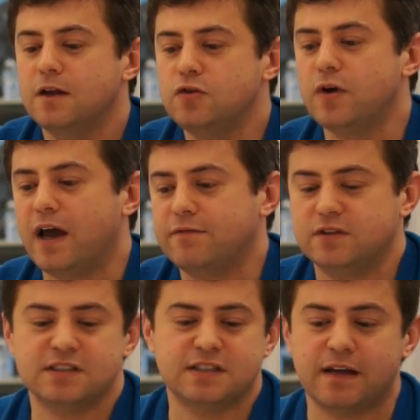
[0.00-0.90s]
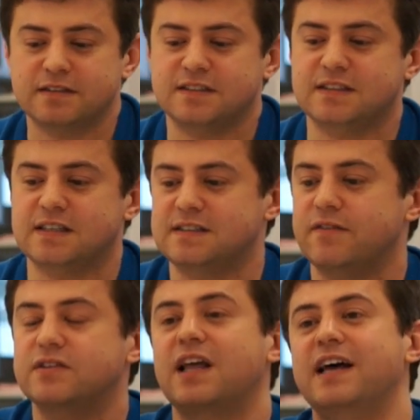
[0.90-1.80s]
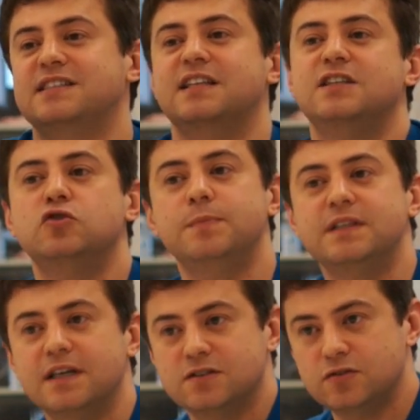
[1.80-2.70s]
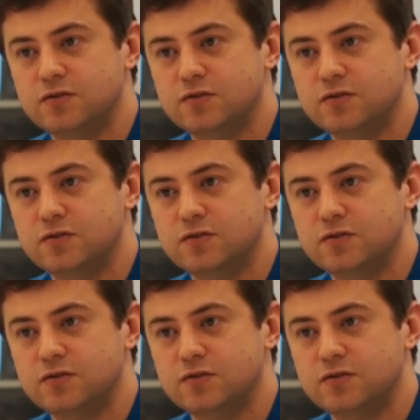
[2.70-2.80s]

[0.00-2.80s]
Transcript: you have several tasks that need to be done to